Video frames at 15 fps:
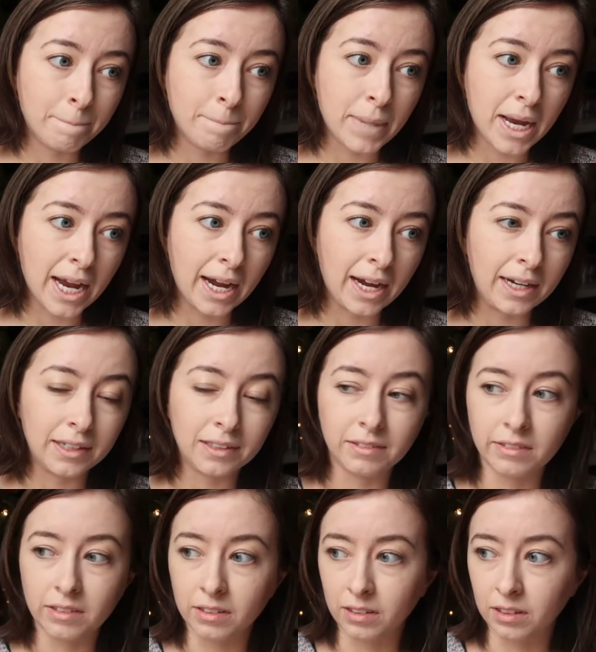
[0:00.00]
bad
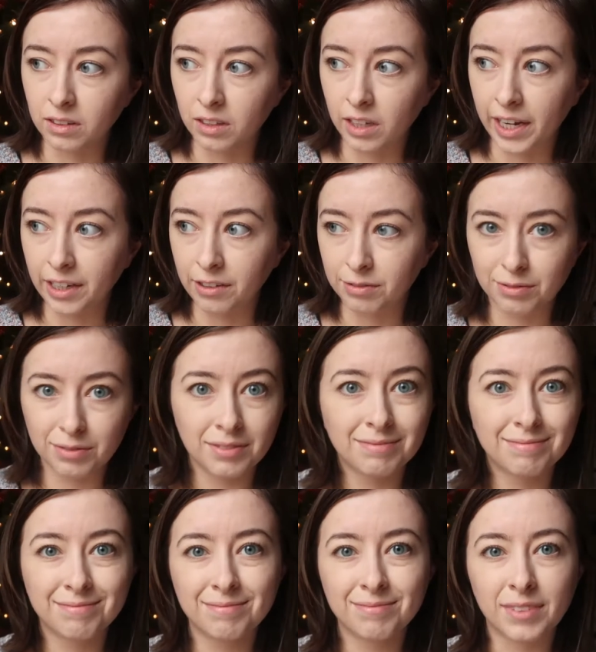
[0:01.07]
life,
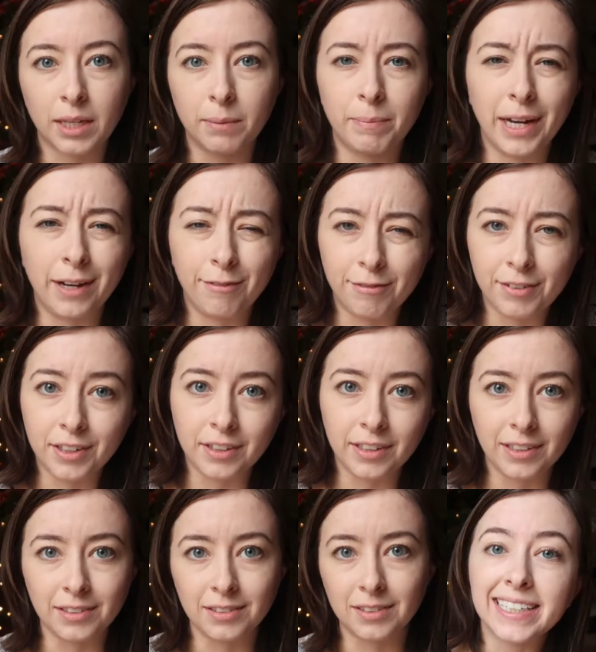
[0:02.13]
bad feelings.